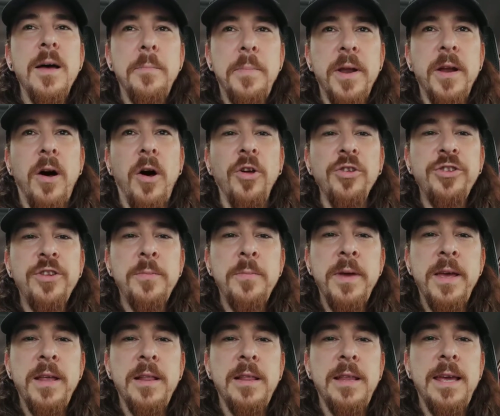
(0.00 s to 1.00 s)
But
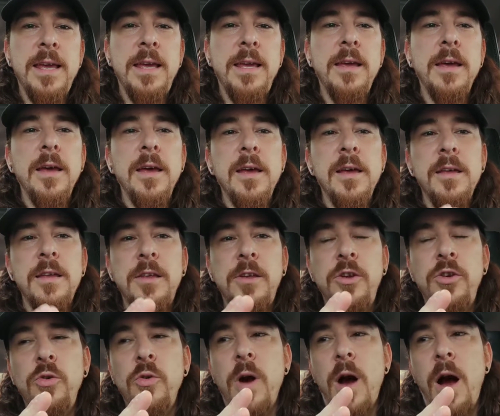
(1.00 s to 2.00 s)
ultimately,
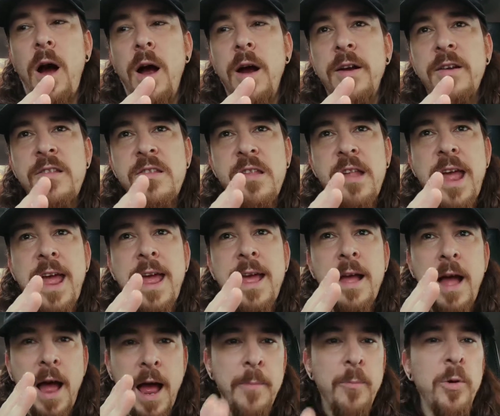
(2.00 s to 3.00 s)
you are
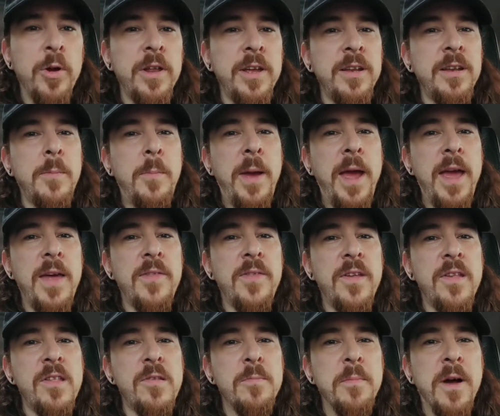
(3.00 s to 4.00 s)
saying, I'm willing to pay
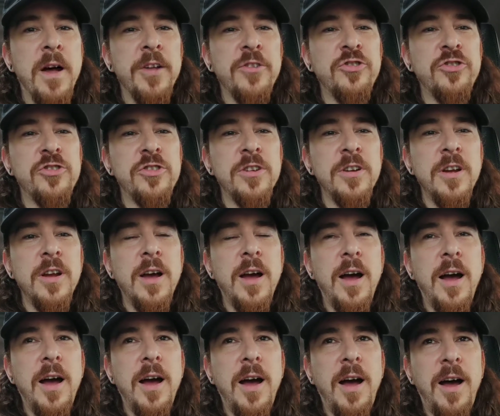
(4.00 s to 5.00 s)
this much
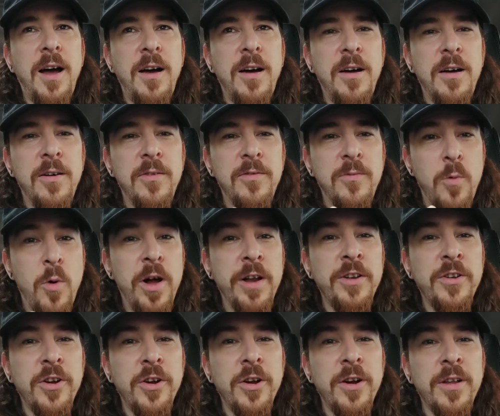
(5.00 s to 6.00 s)
of
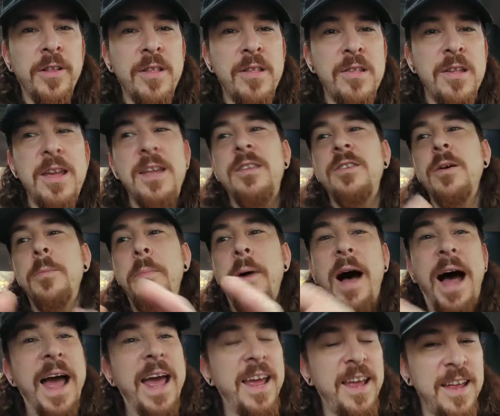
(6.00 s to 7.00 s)
one currency to
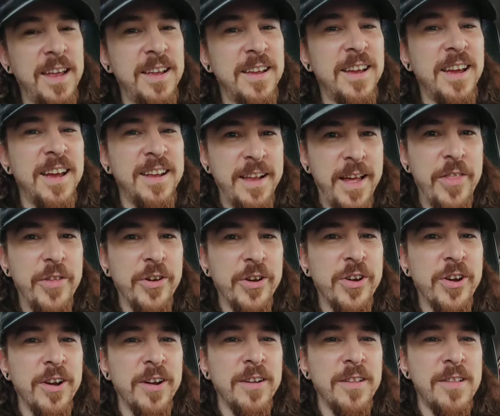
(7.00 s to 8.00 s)
buy another
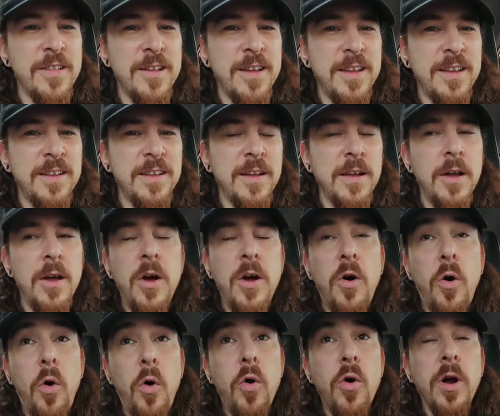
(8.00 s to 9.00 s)
currency.
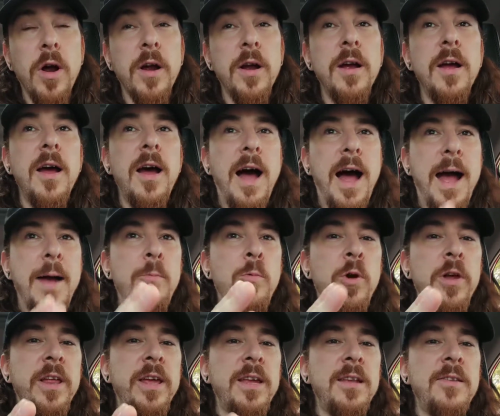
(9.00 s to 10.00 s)
Or I'm
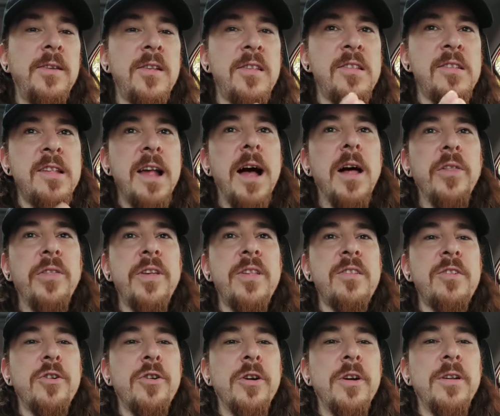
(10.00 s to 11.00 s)
willing to sell
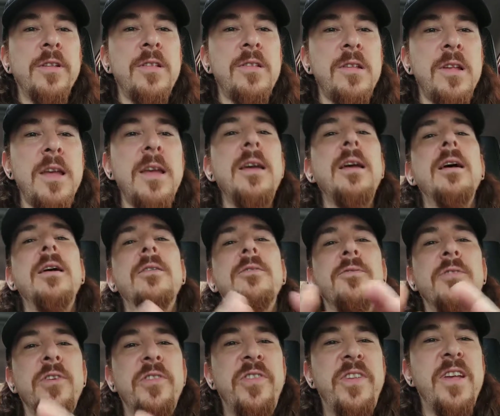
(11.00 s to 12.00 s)
this currency
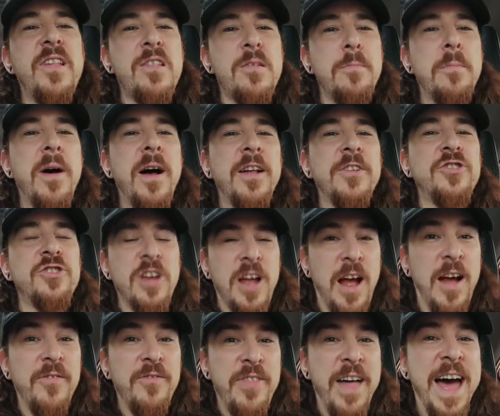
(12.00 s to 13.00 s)
for this much
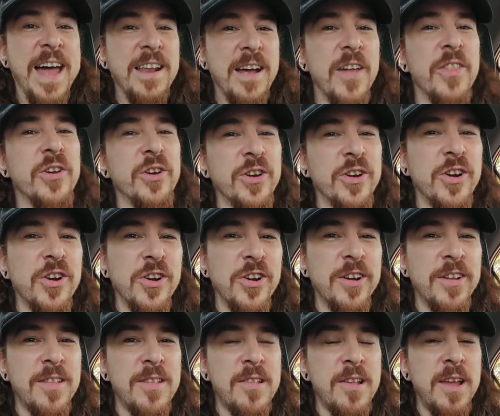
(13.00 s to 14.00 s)
of that other
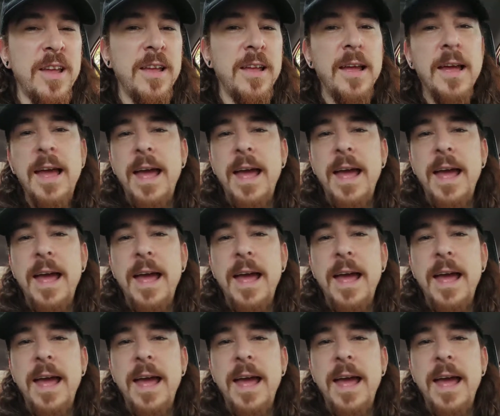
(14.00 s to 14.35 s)
currency.